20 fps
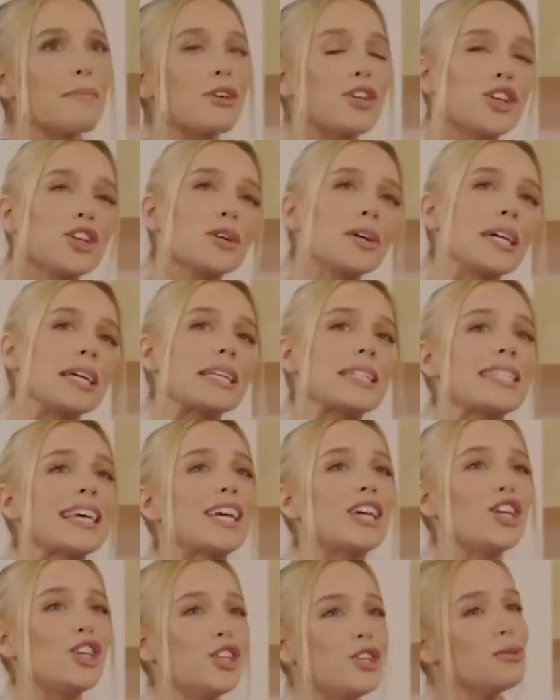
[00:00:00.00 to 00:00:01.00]
I'm
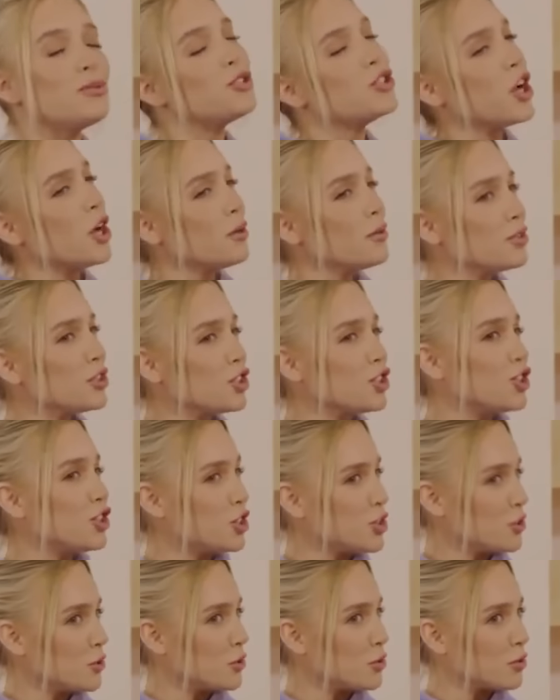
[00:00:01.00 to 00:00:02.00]
curious, like, you
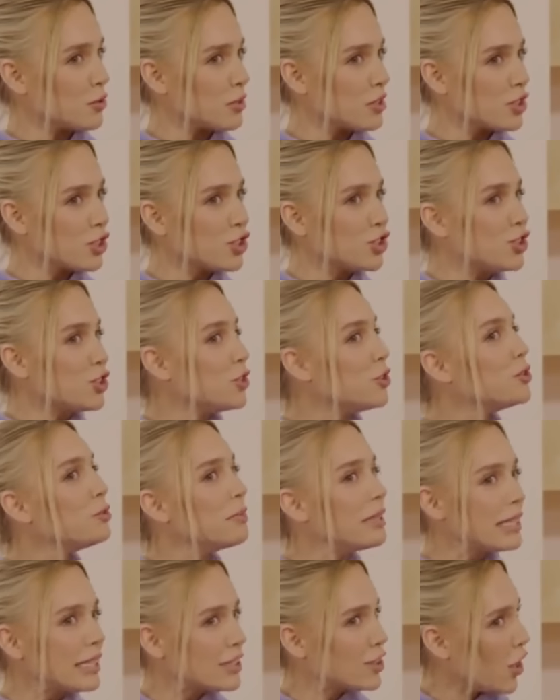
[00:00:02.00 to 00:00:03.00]
don't do
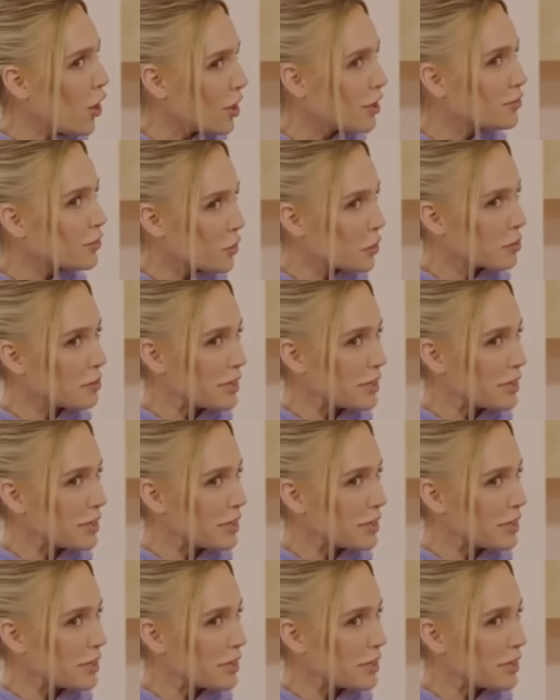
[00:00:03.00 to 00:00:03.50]
too many long